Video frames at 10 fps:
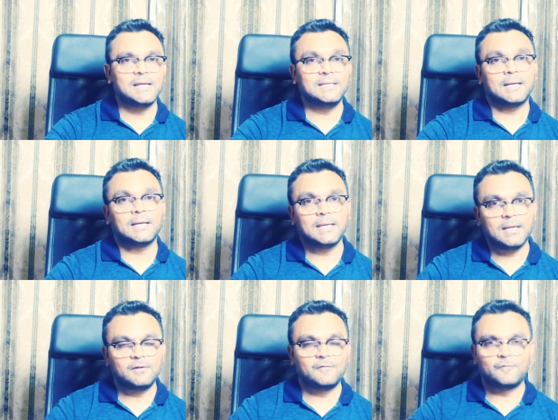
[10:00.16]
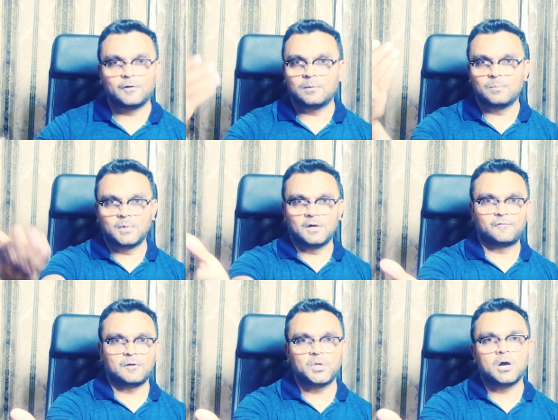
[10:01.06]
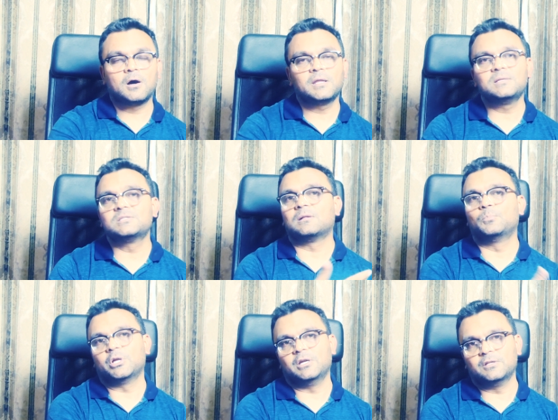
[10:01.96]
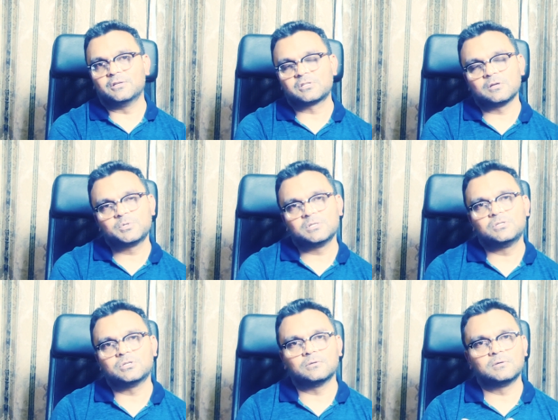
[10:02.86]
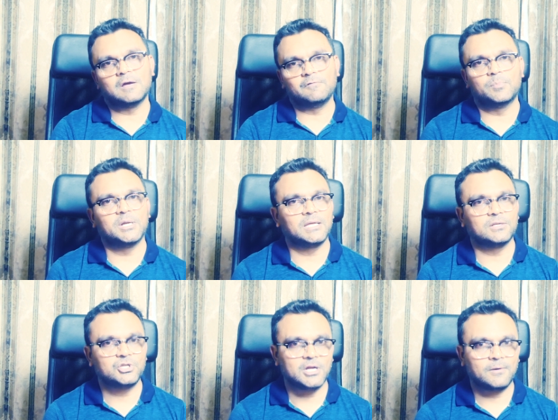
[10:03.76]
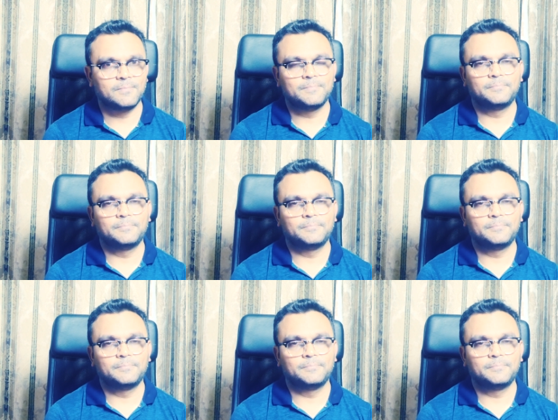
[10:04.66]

idea I get from, from the audience, I'll put it in the description so everybody can share.